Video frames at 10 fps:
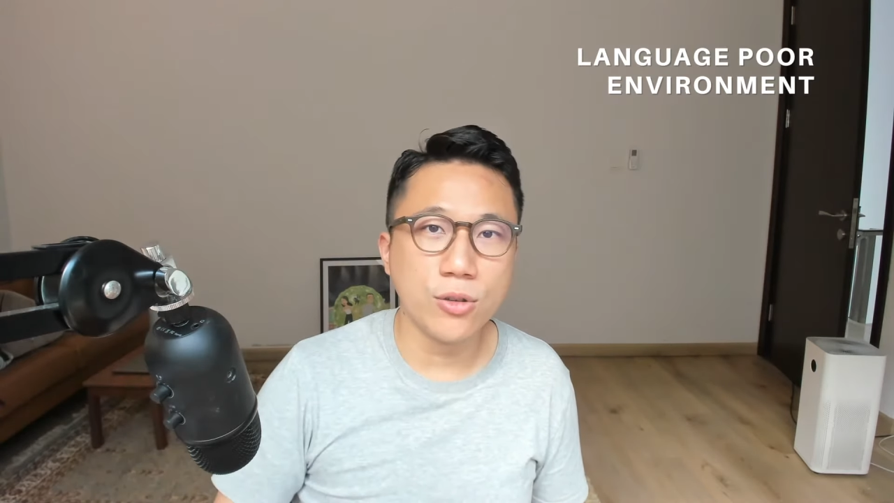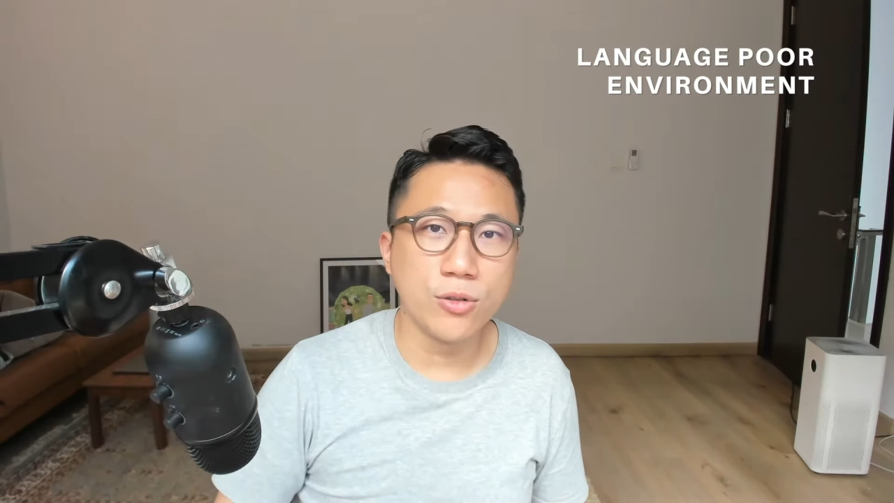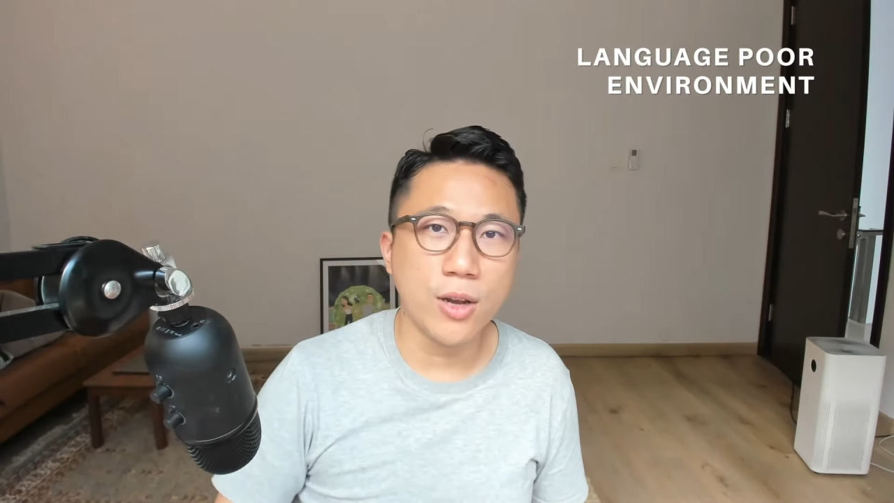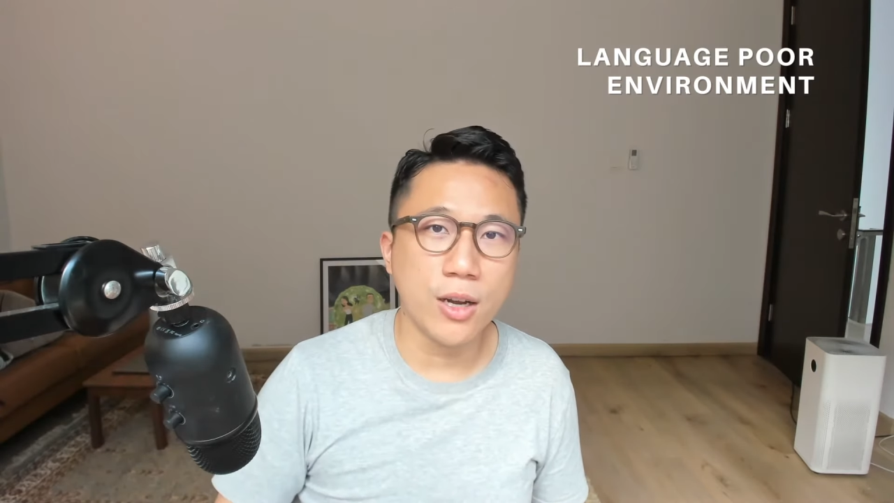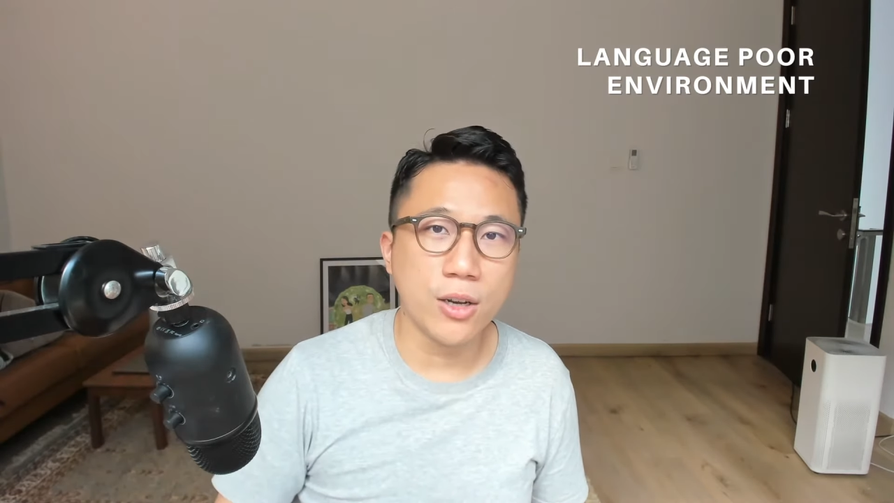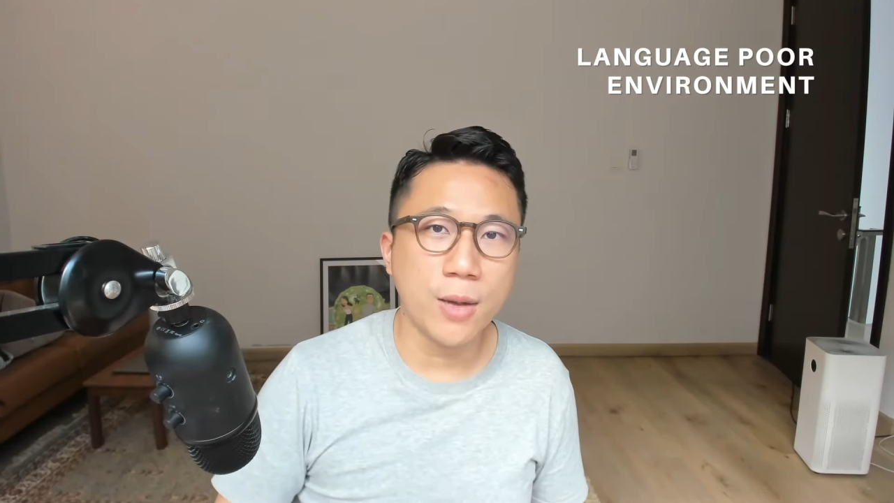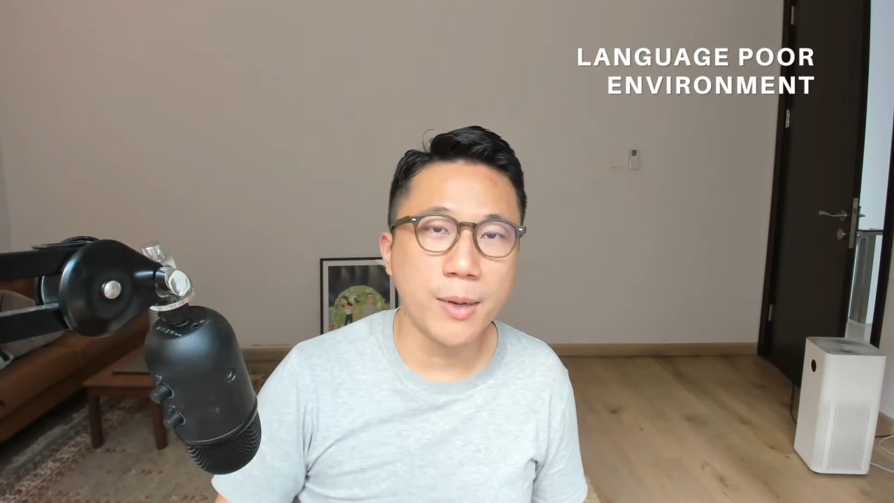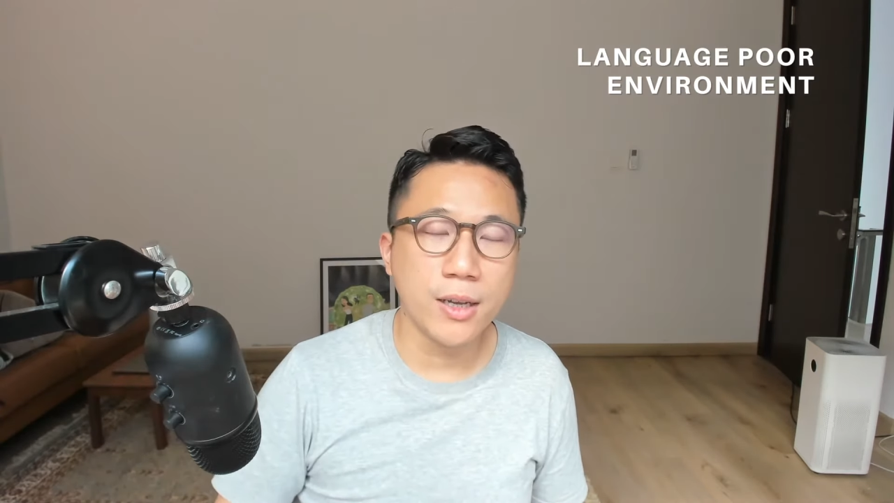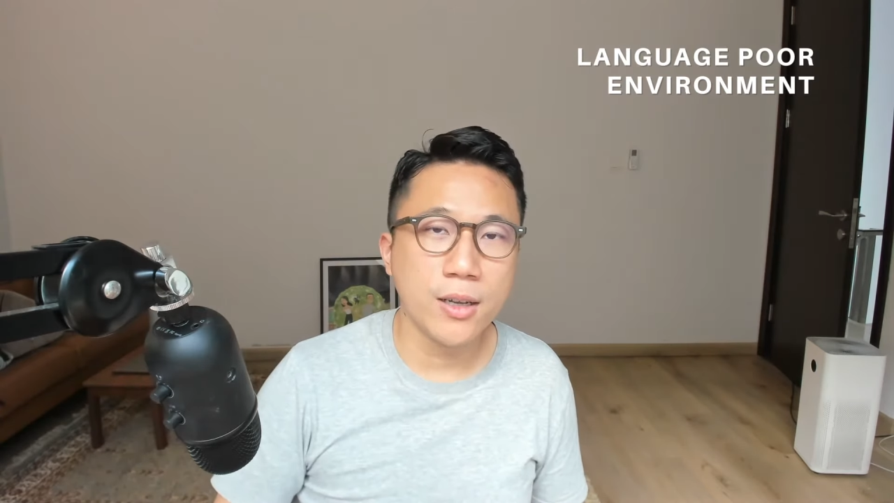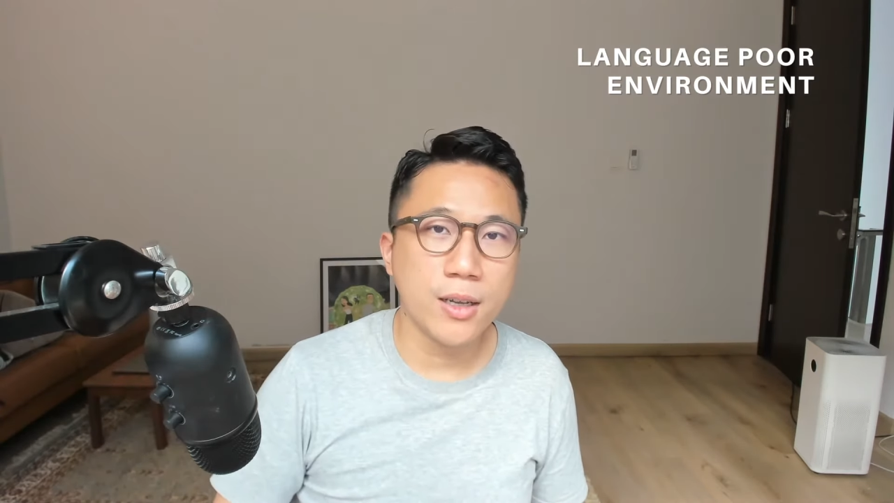
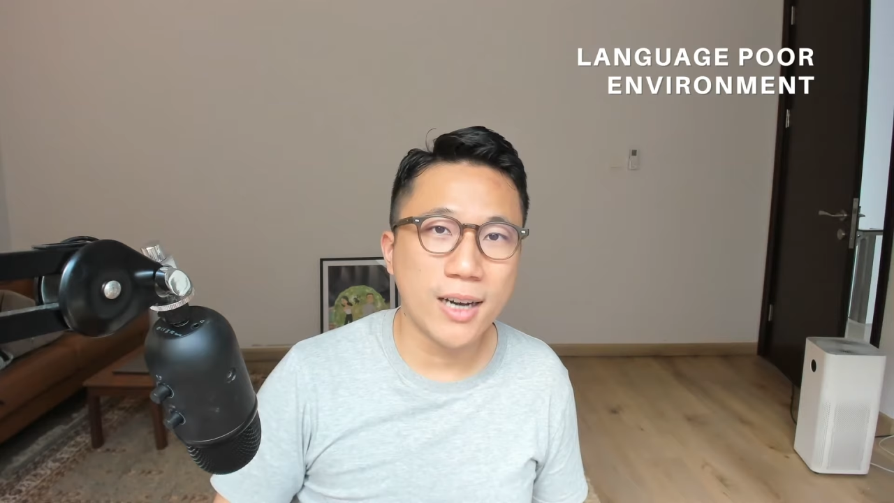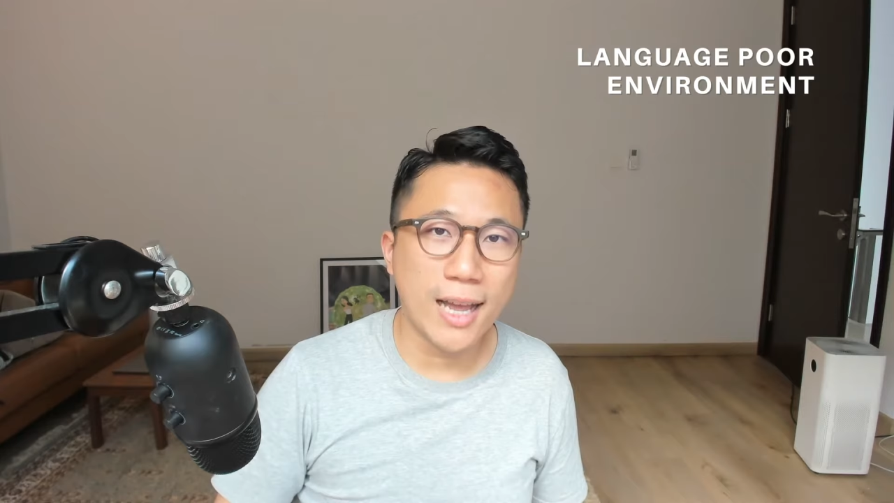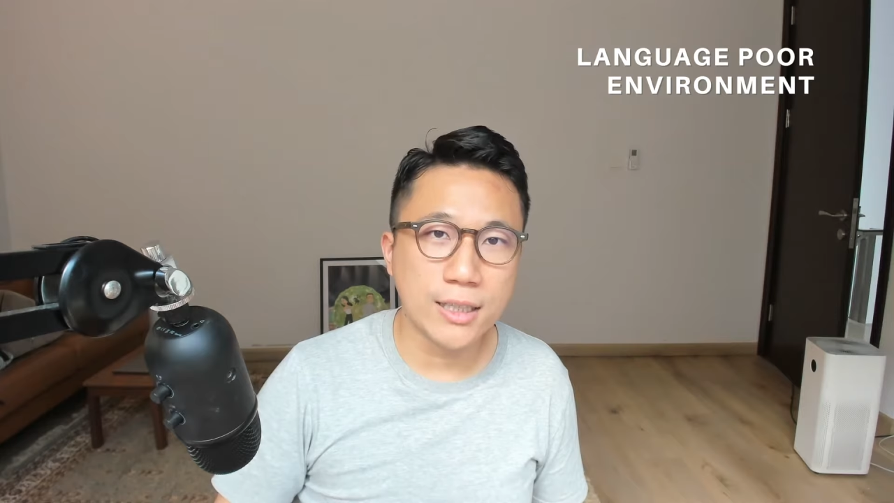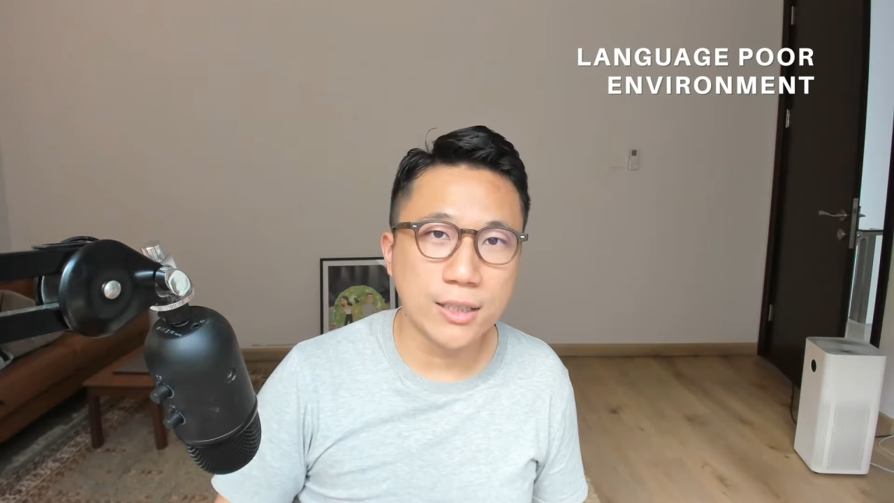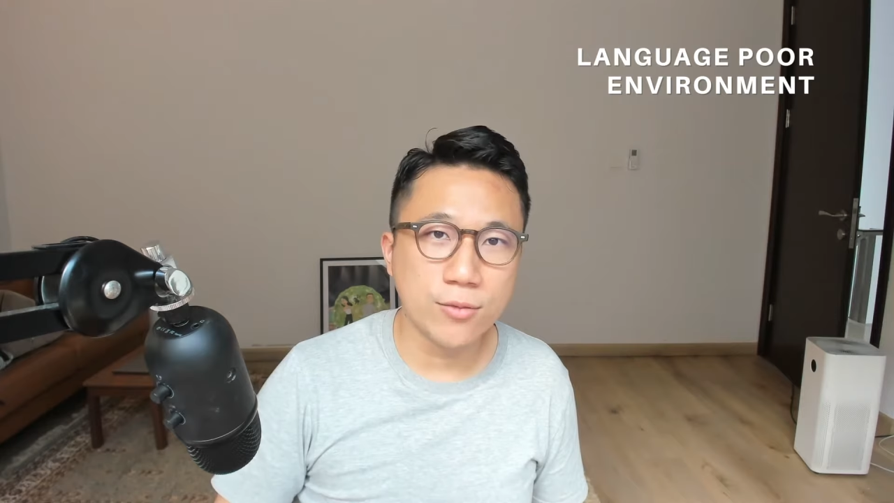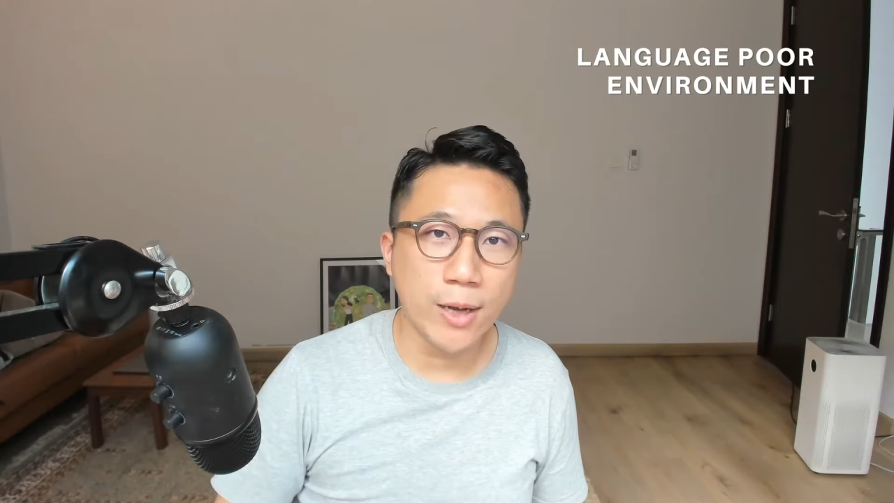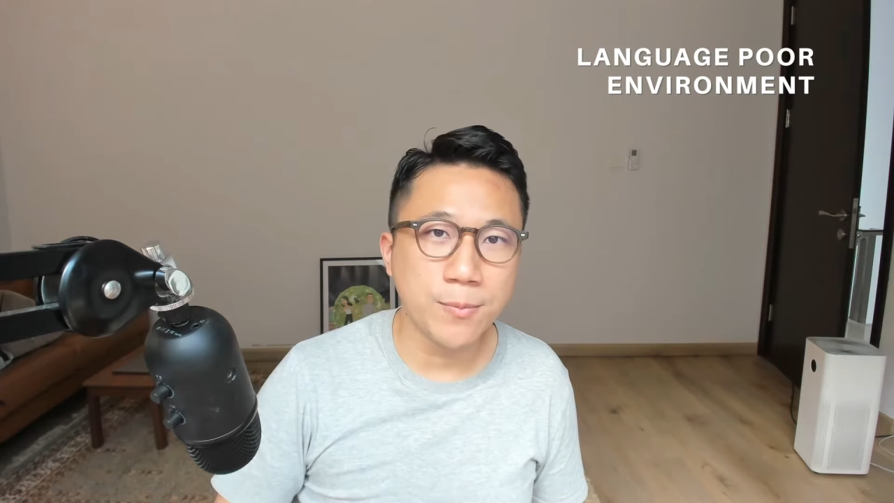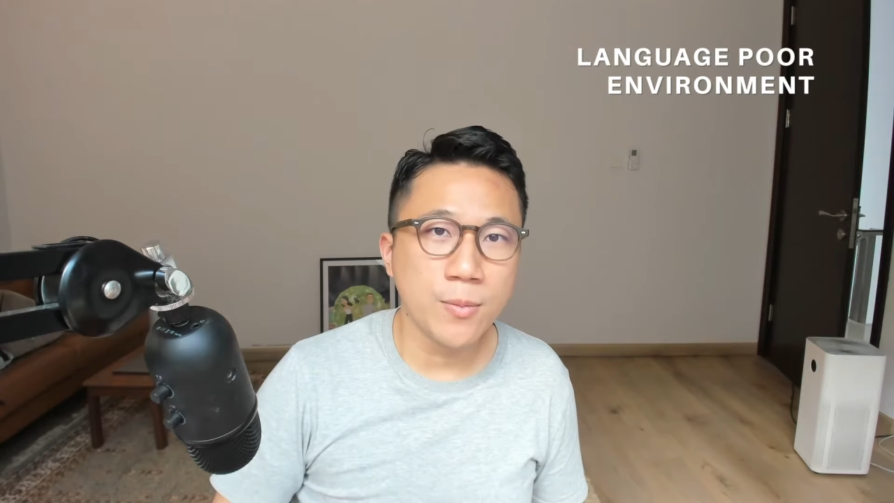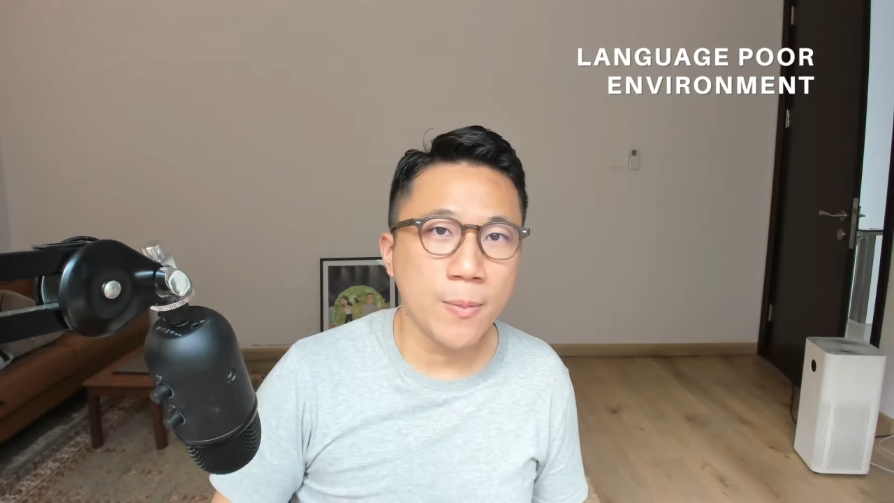socioeconomic classes, right?